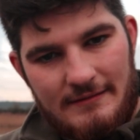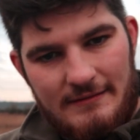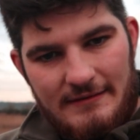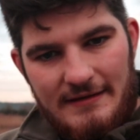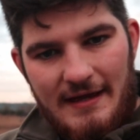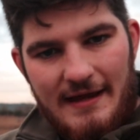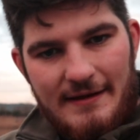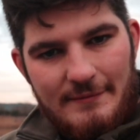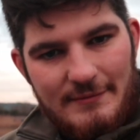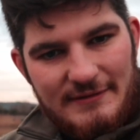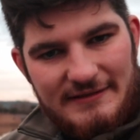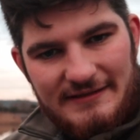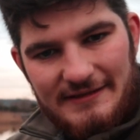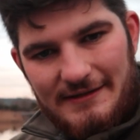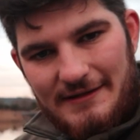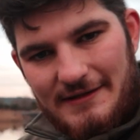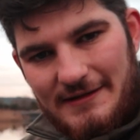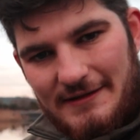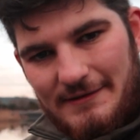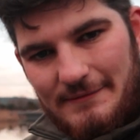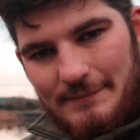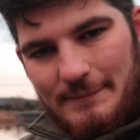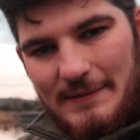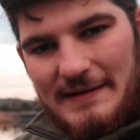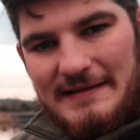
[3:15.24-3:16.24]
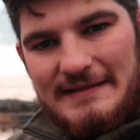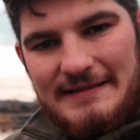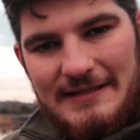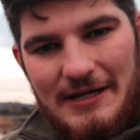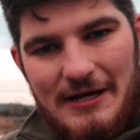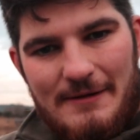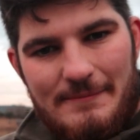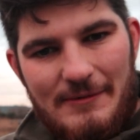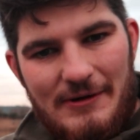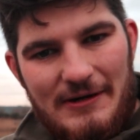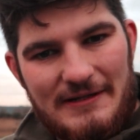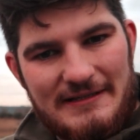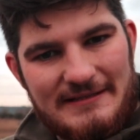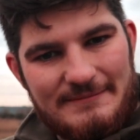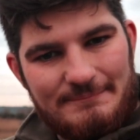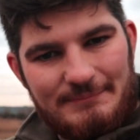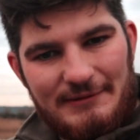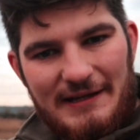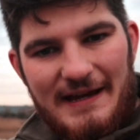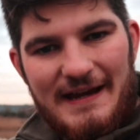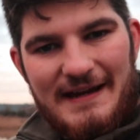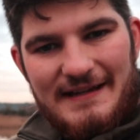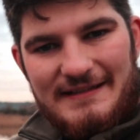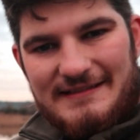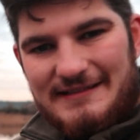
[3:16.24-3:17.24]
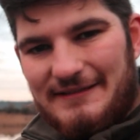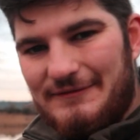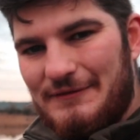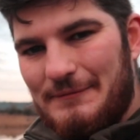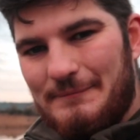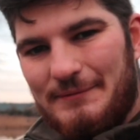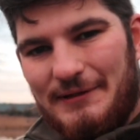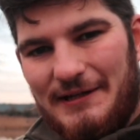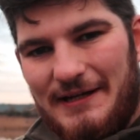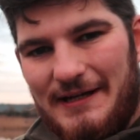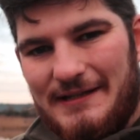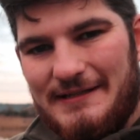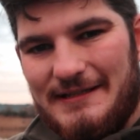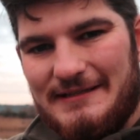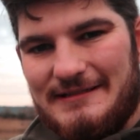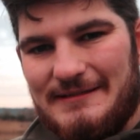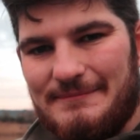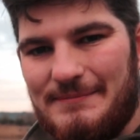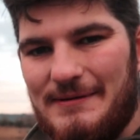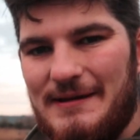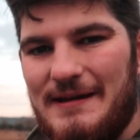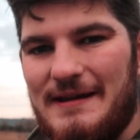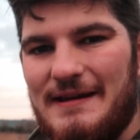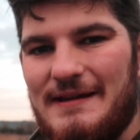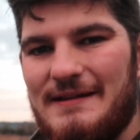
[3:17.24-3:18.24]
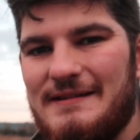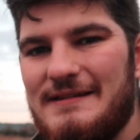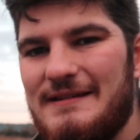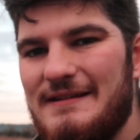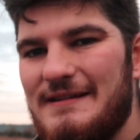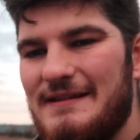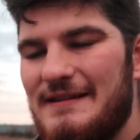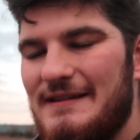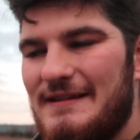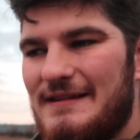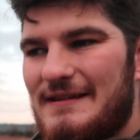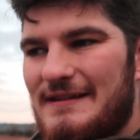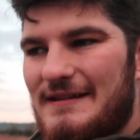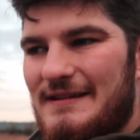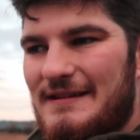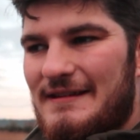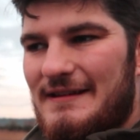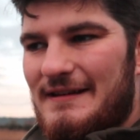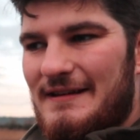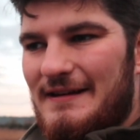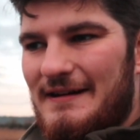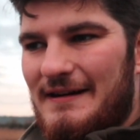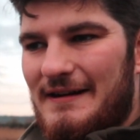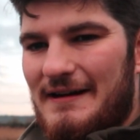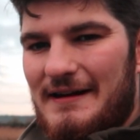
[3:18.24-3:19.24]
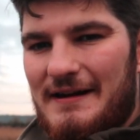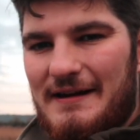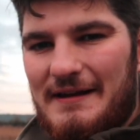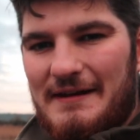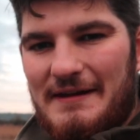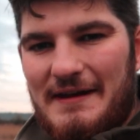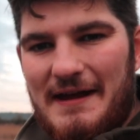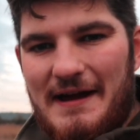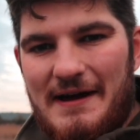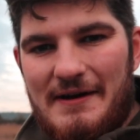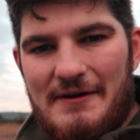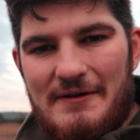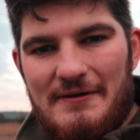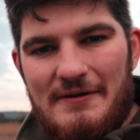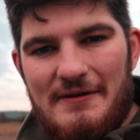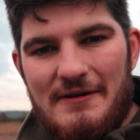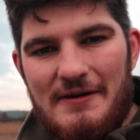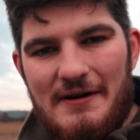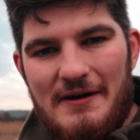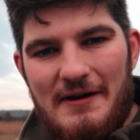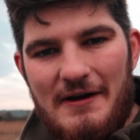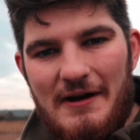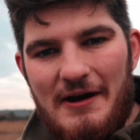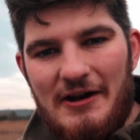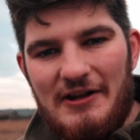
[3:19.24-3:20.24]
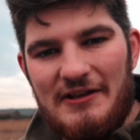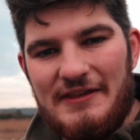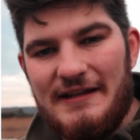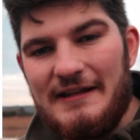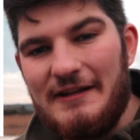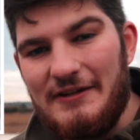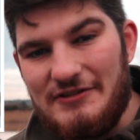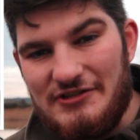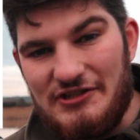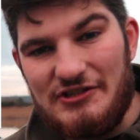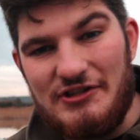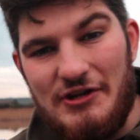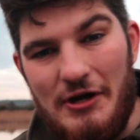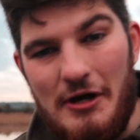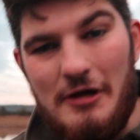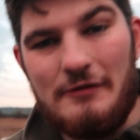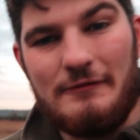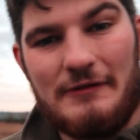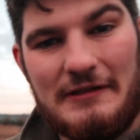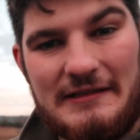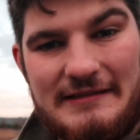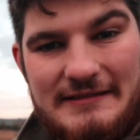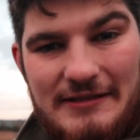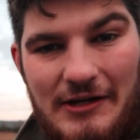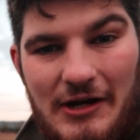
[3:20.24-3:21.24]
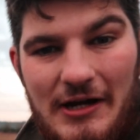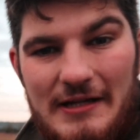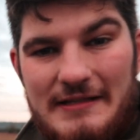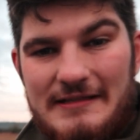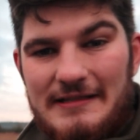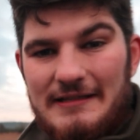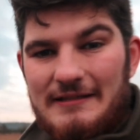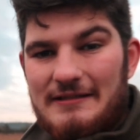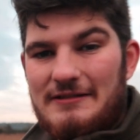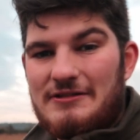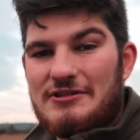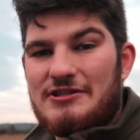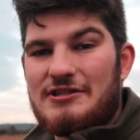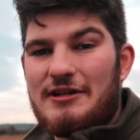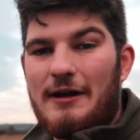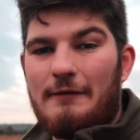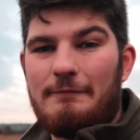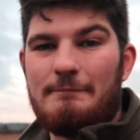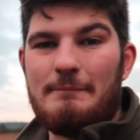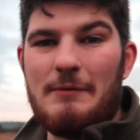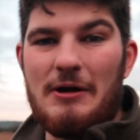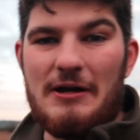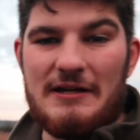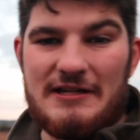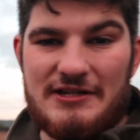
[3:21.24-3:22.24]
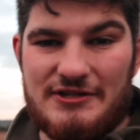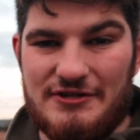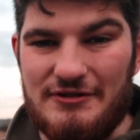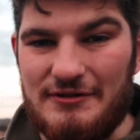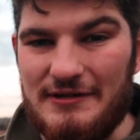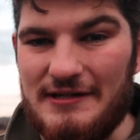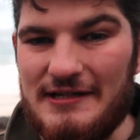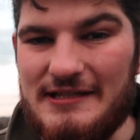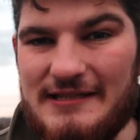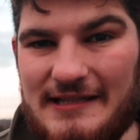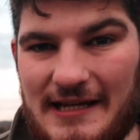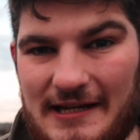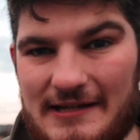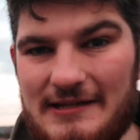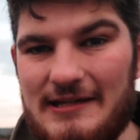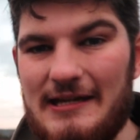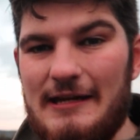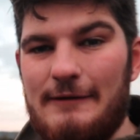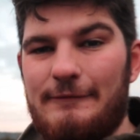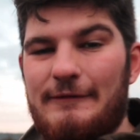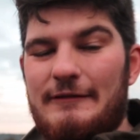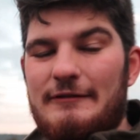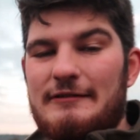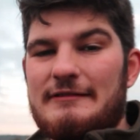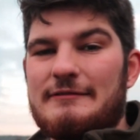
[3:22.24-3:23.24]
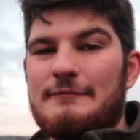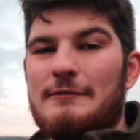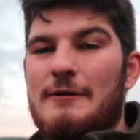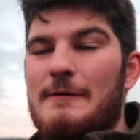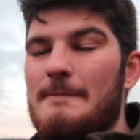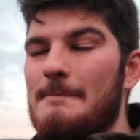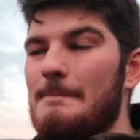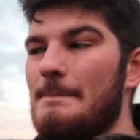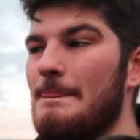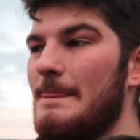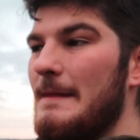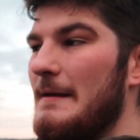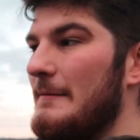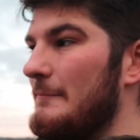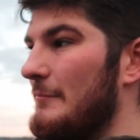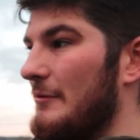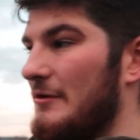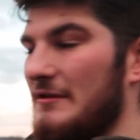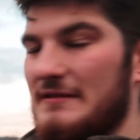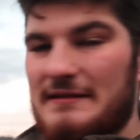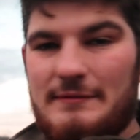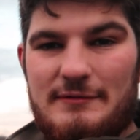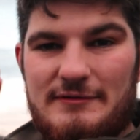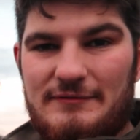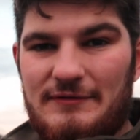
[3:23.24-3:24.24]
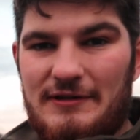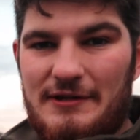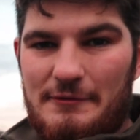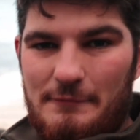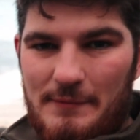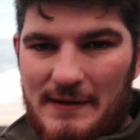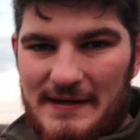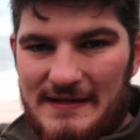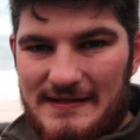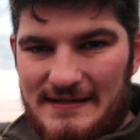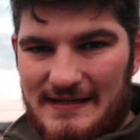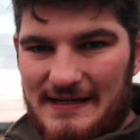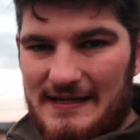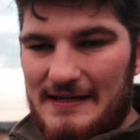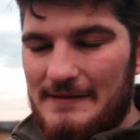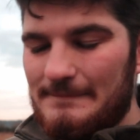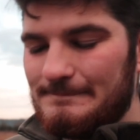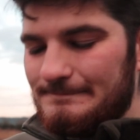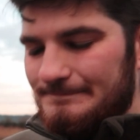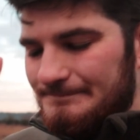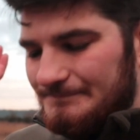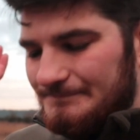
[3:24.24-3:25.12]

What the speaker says: Yeah, it was the wind turbine's blades. They've completely disappeared. Now, I think I just got overexcited and shoved my strongest ND filter on because it was really windy.